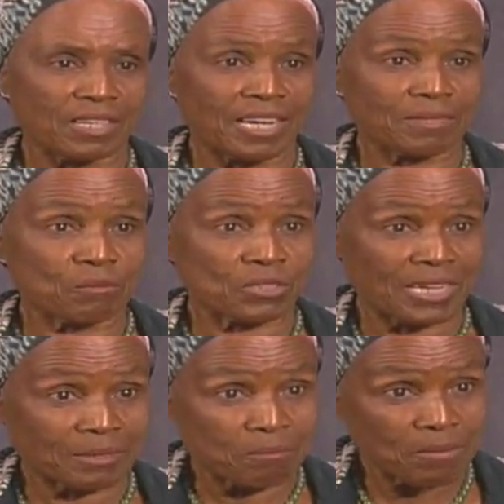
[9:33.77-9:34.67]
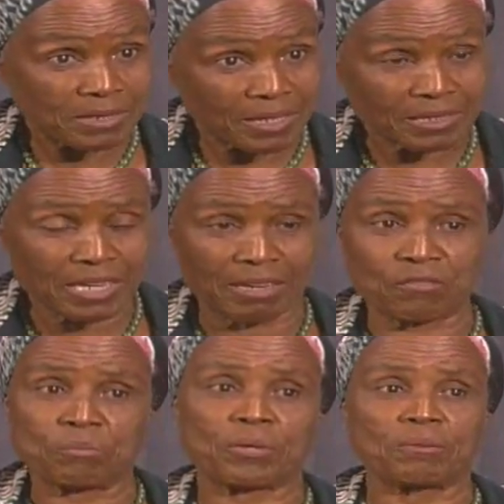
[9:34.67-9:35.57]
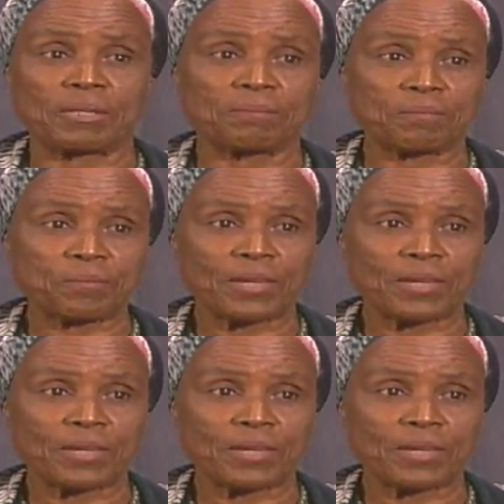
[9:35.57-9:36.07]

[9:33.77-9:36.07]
and must admit that they have the problem.